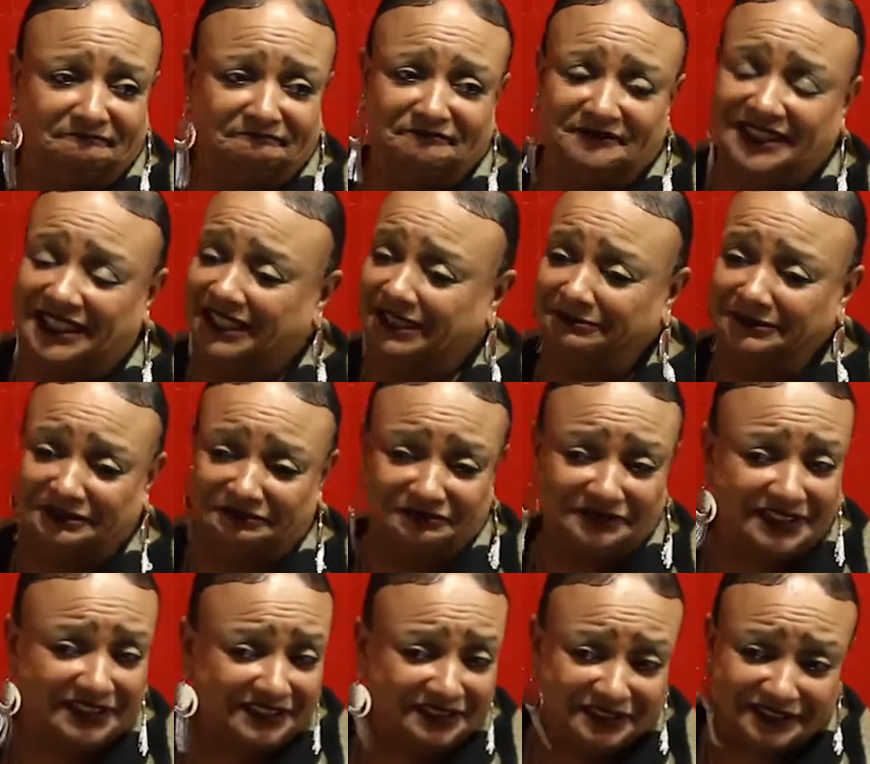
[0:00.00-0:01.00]
Tommy
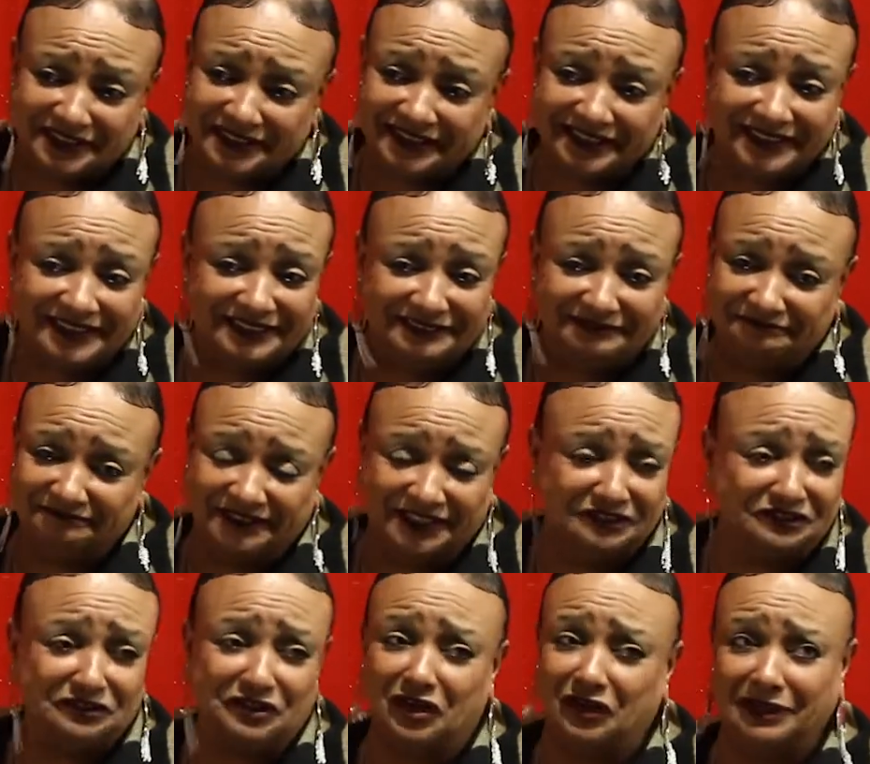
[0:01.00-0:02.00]
Ridgely, they
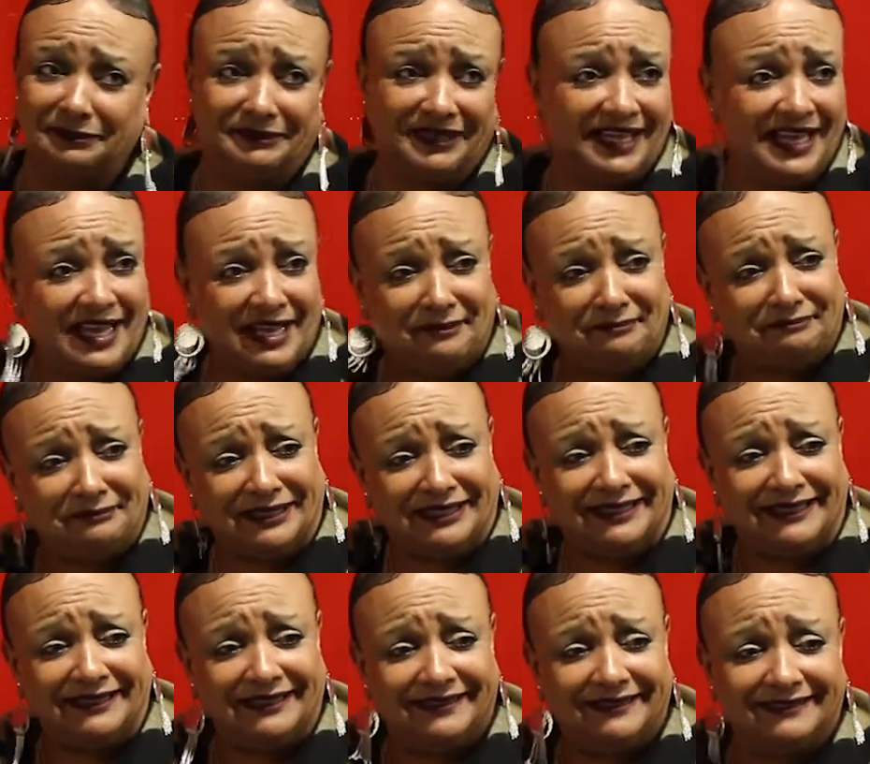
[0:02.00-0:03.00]
used to call him
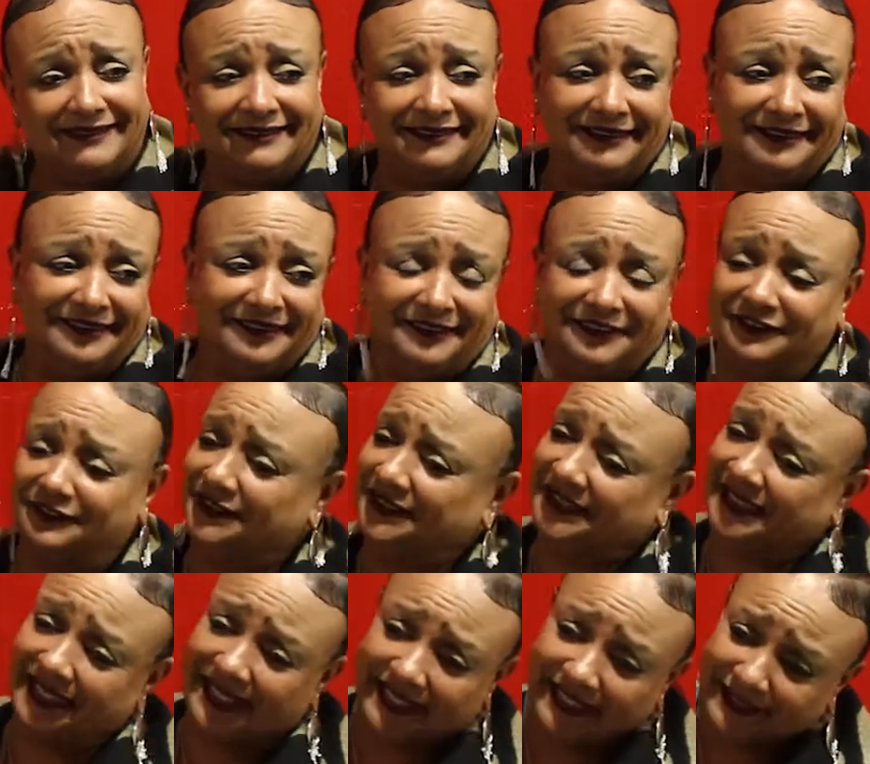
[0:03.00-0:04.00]
Catman, Ernie
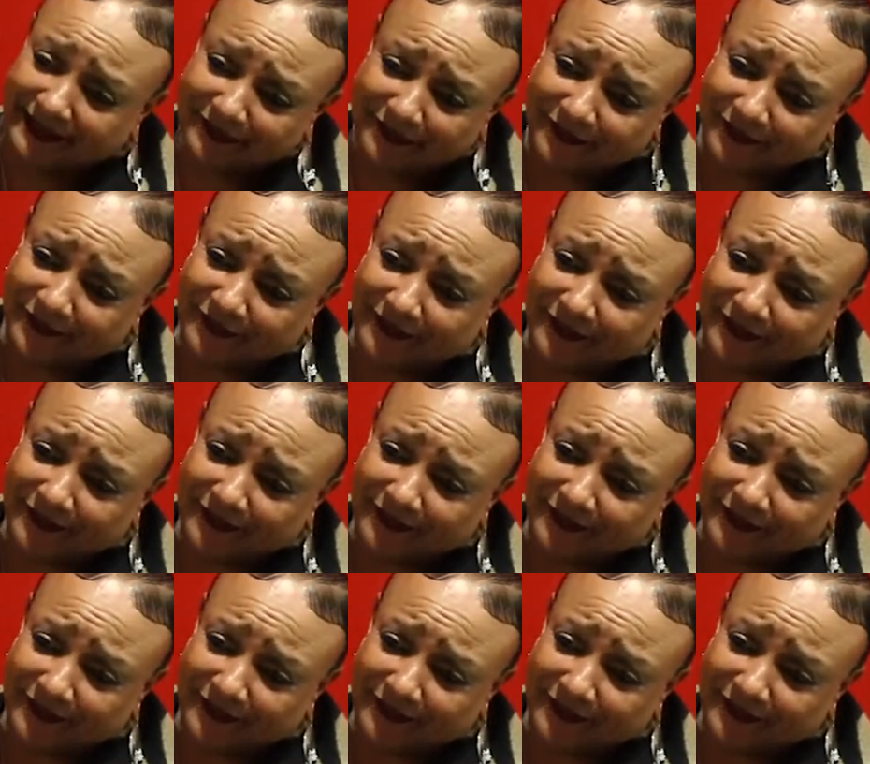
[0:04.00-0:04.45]
Cato.